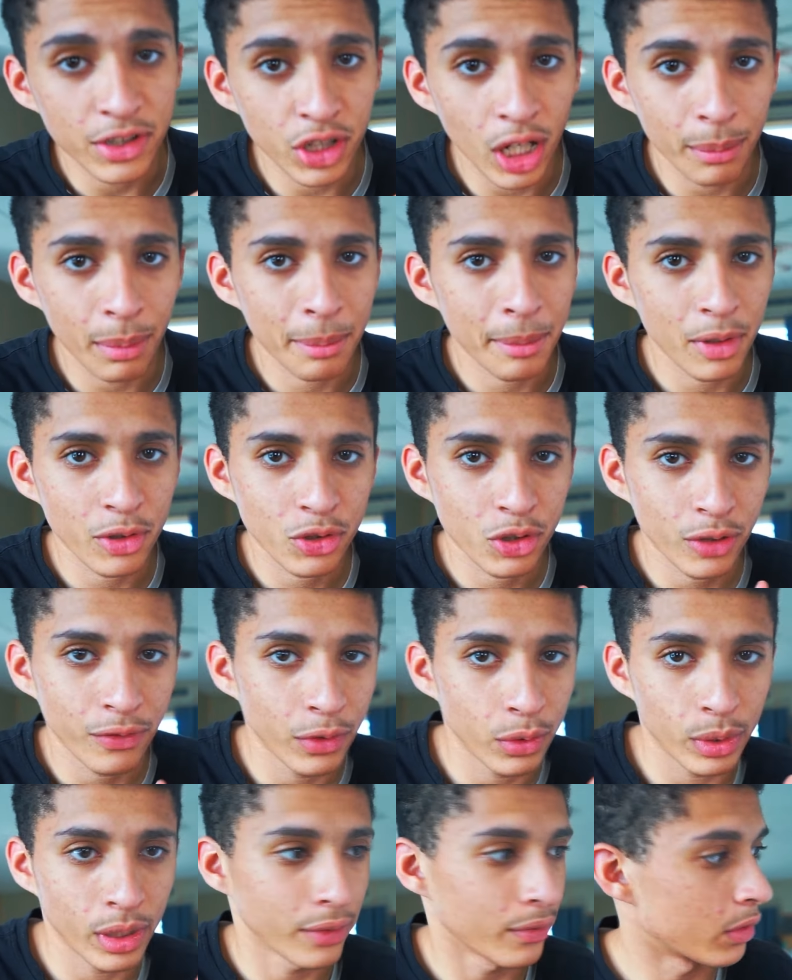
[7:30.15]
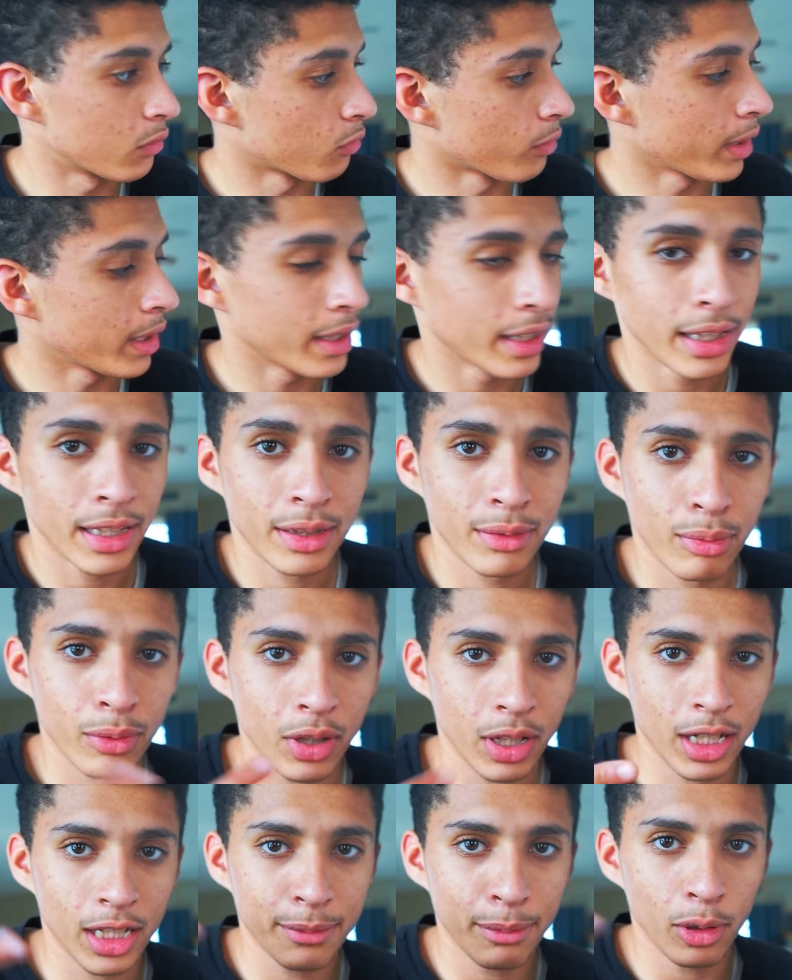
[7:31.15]
shop. I'm not sure if you can even read this with
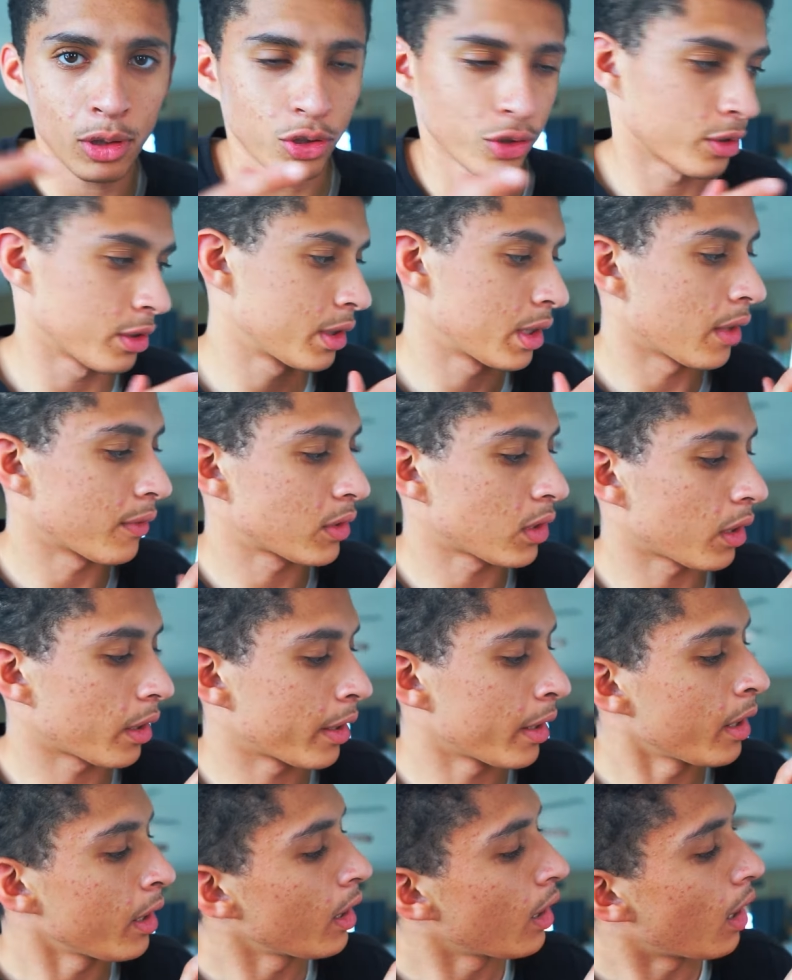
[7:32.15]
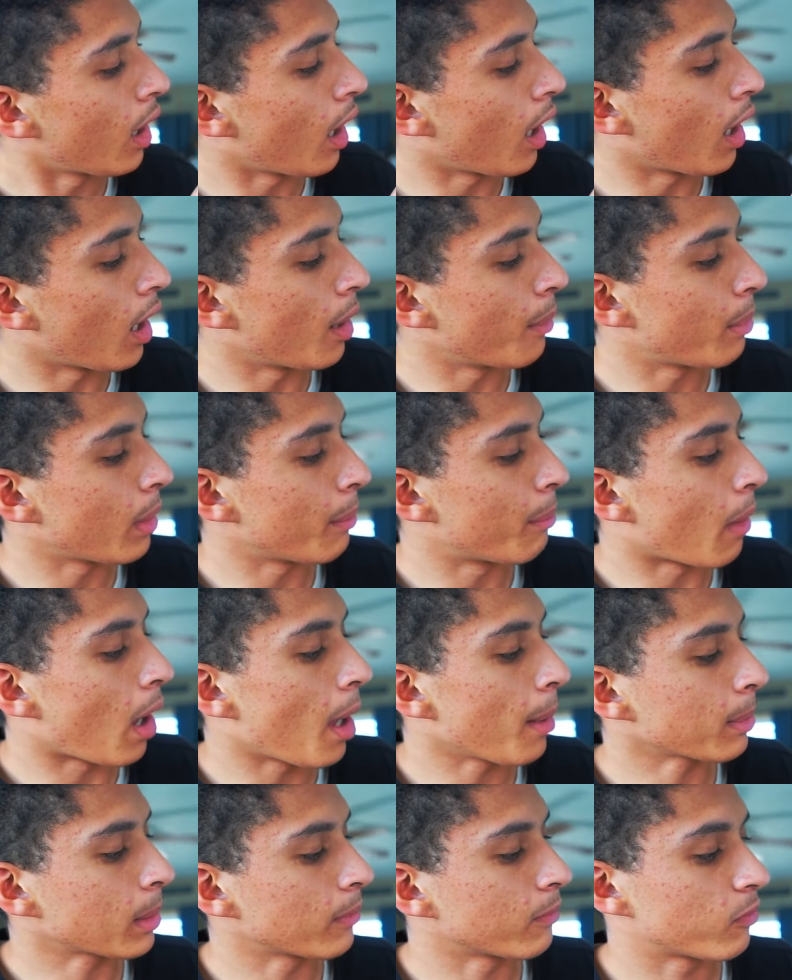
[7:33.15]
exposure and stuff. Sorry. But
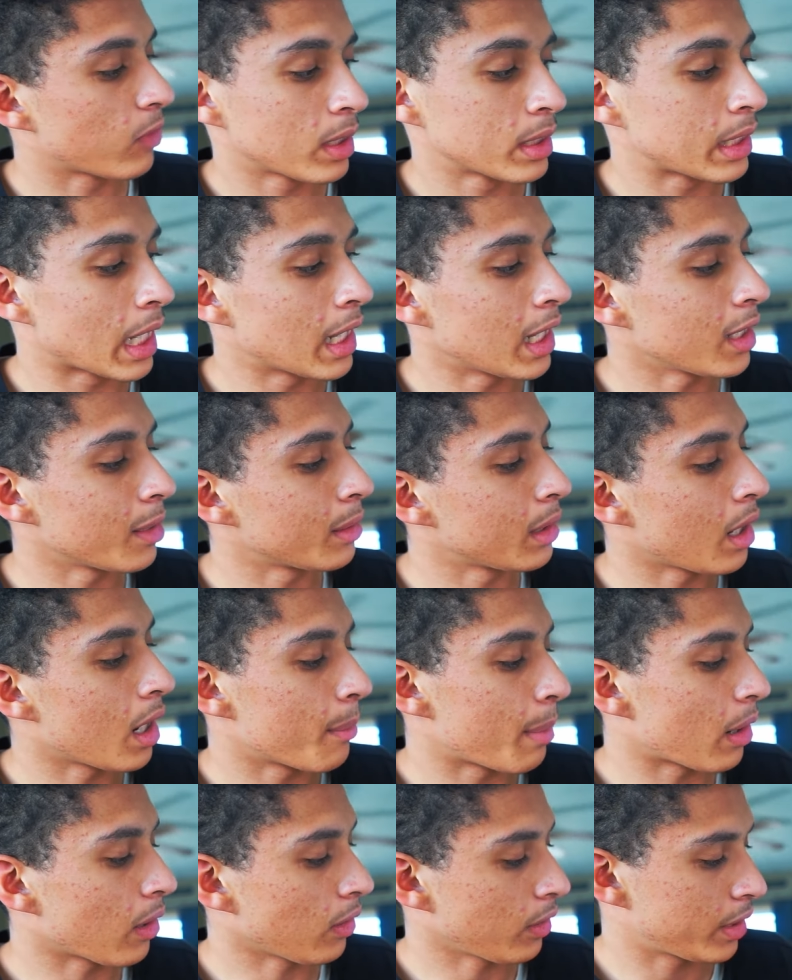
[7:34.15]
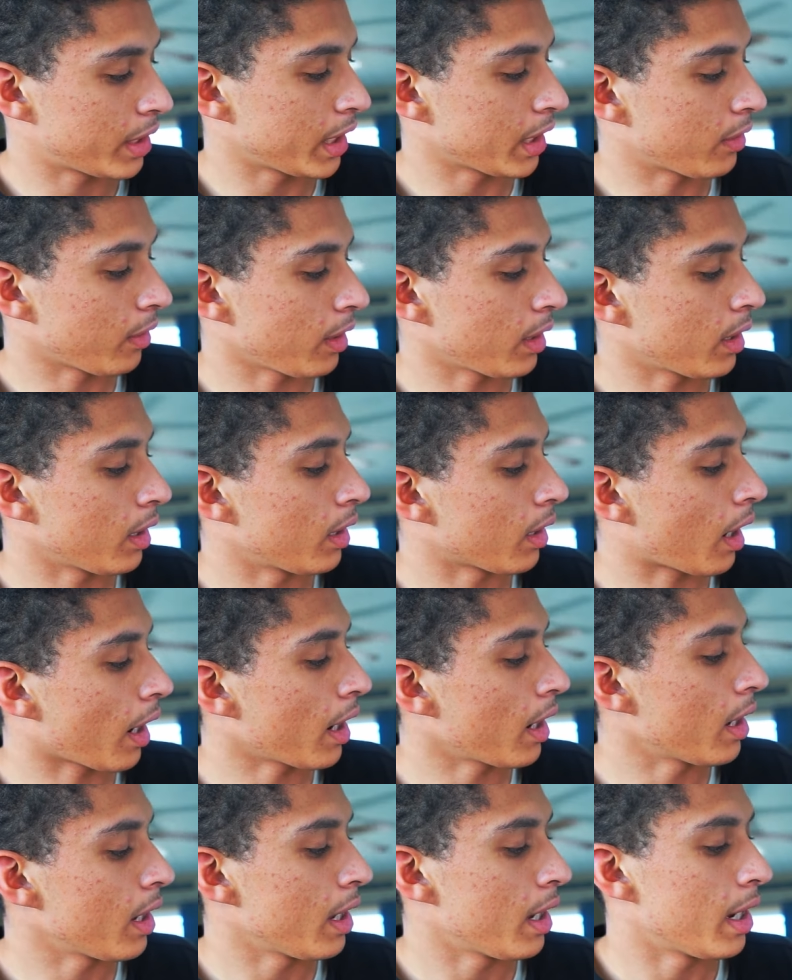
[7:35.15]
Bob confronts Helen about her secret.
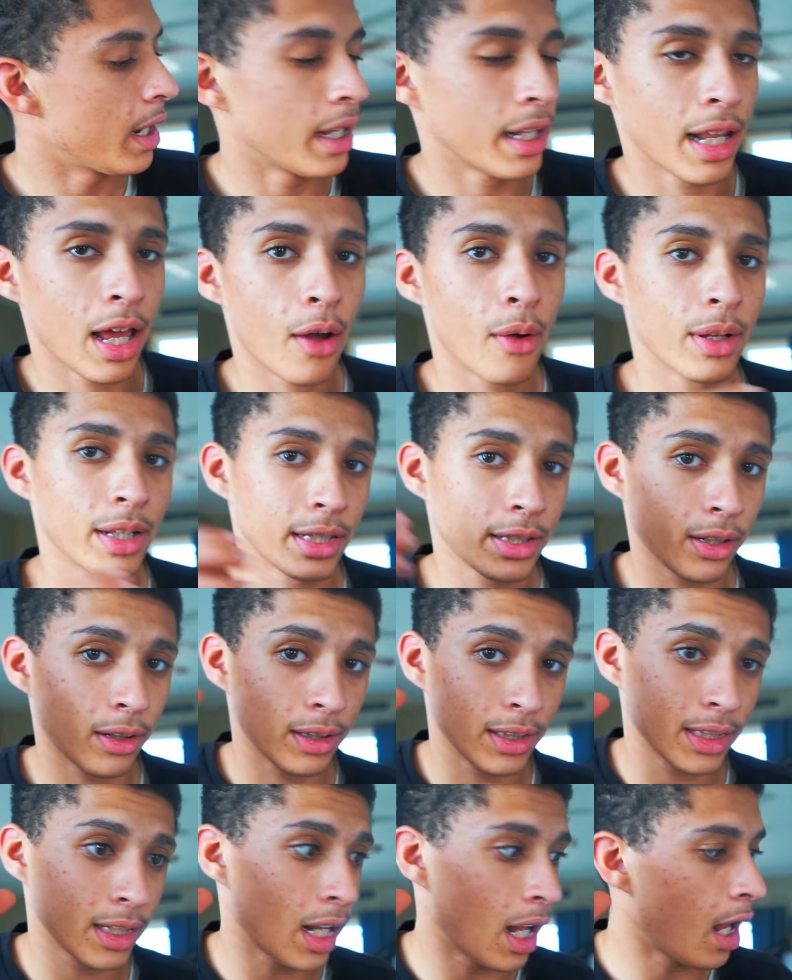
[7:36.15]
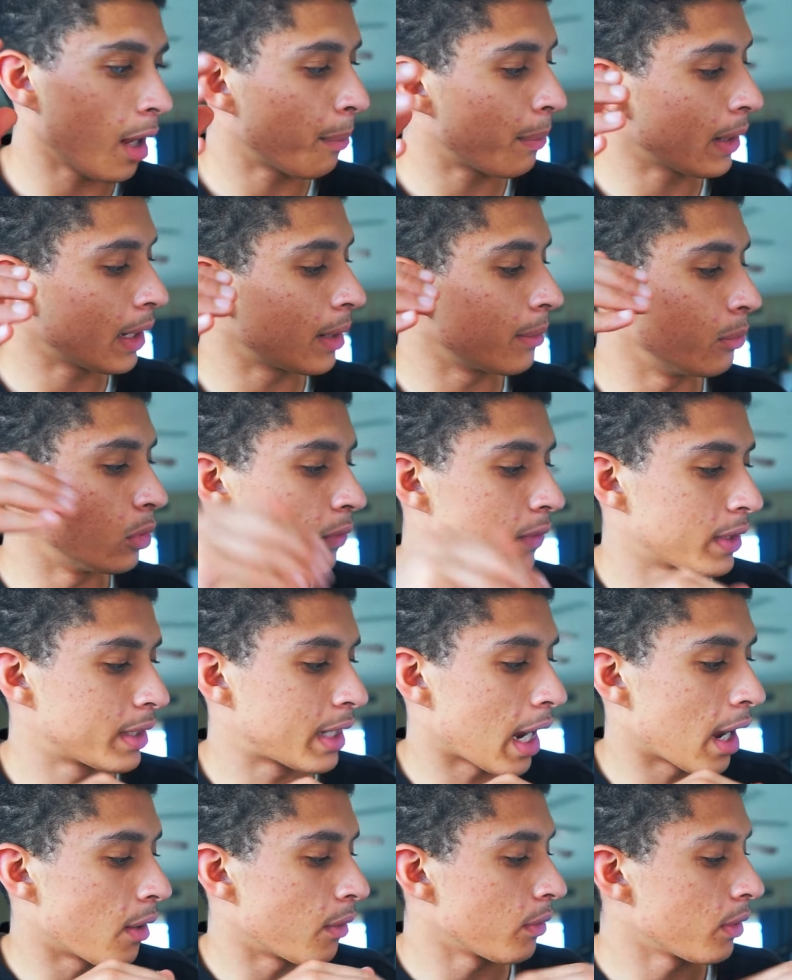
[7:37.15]
Okay, and now it starts in the up and moves
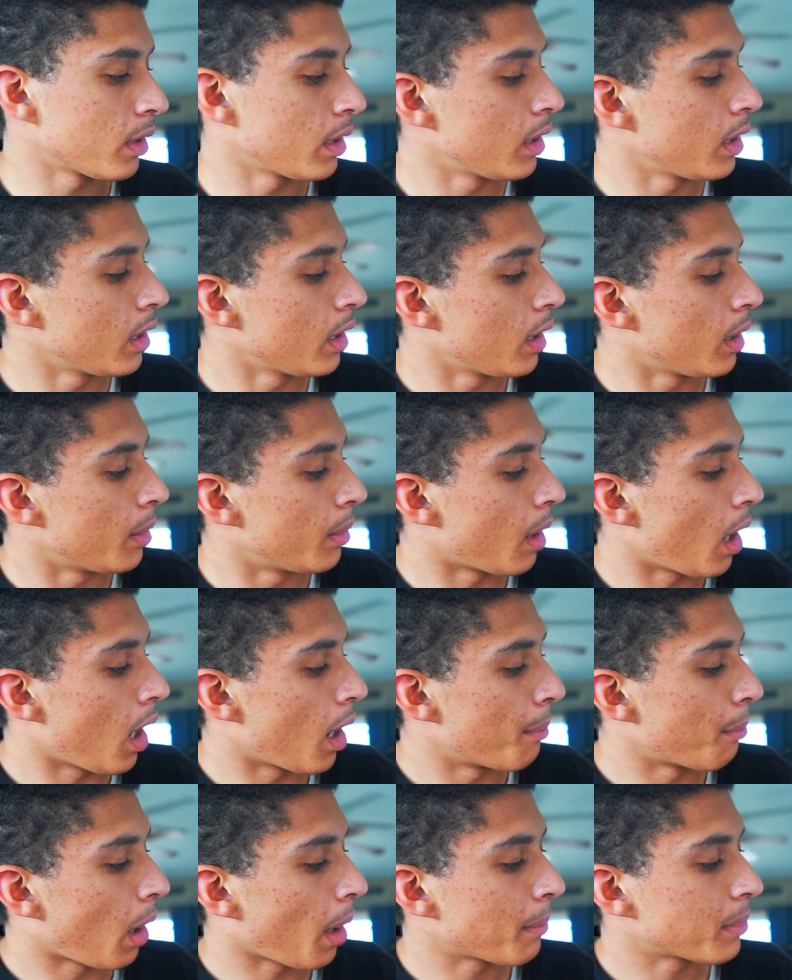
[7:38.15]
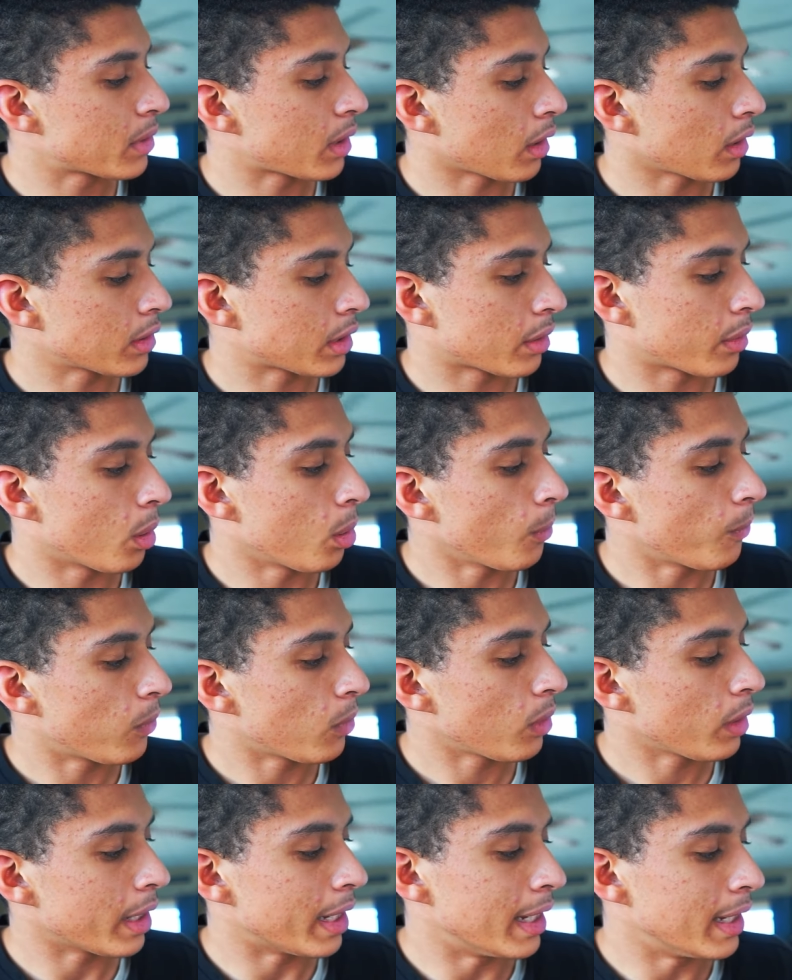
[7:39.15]
down. Bob starts out
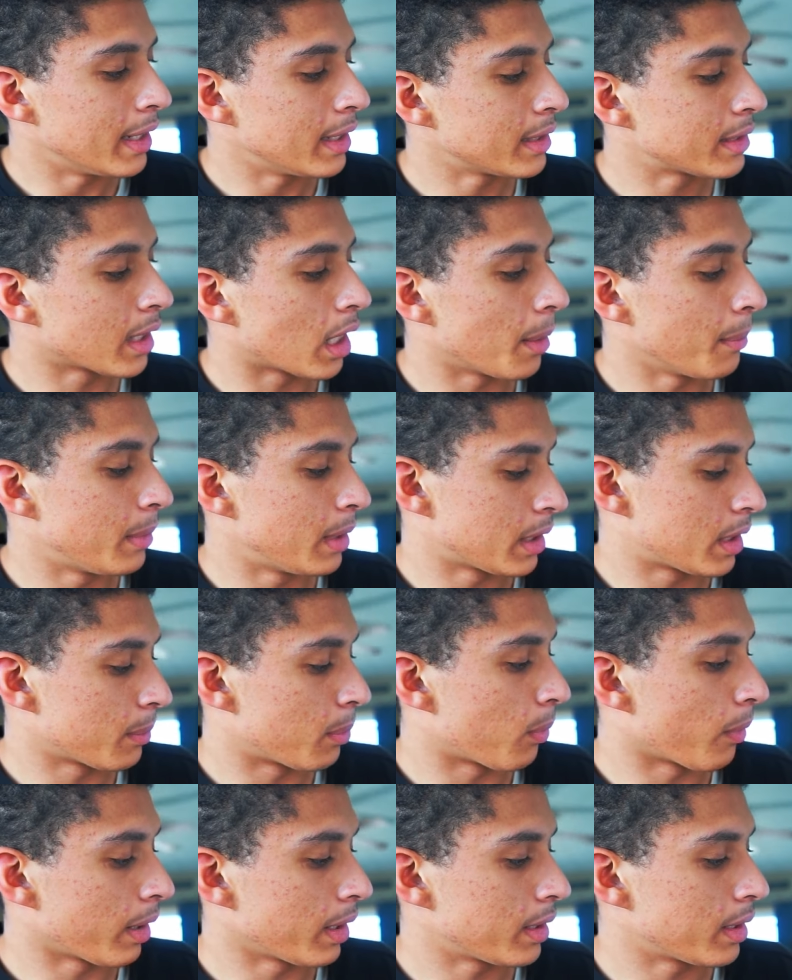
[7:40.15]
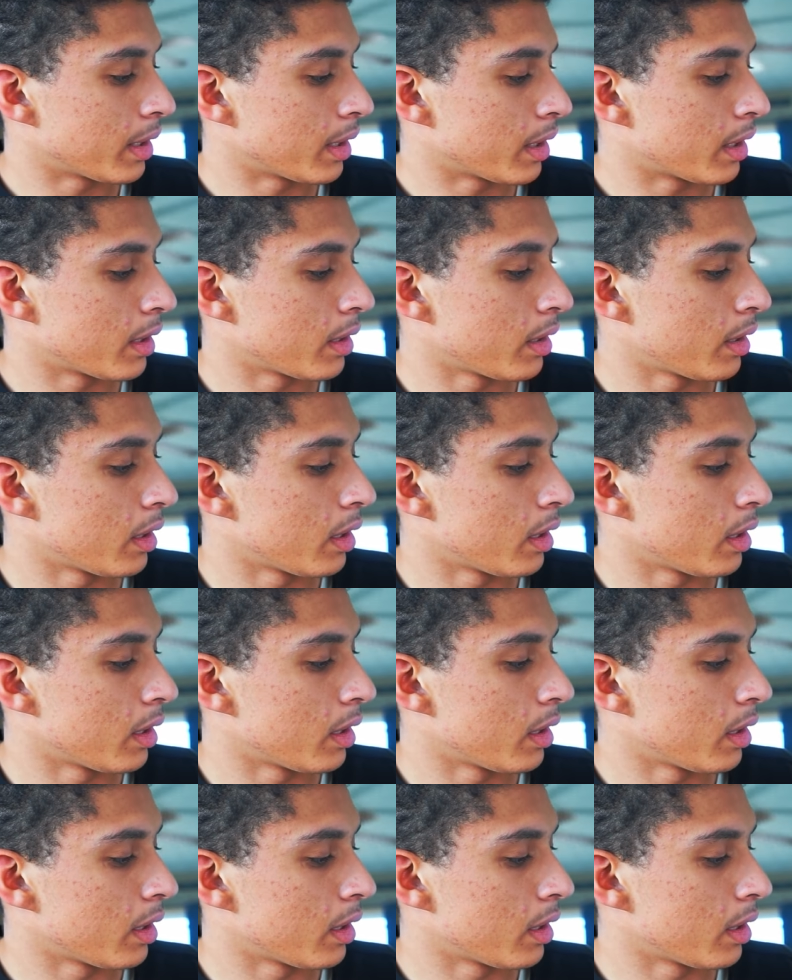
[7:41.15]
hopeful, ends up disappointed.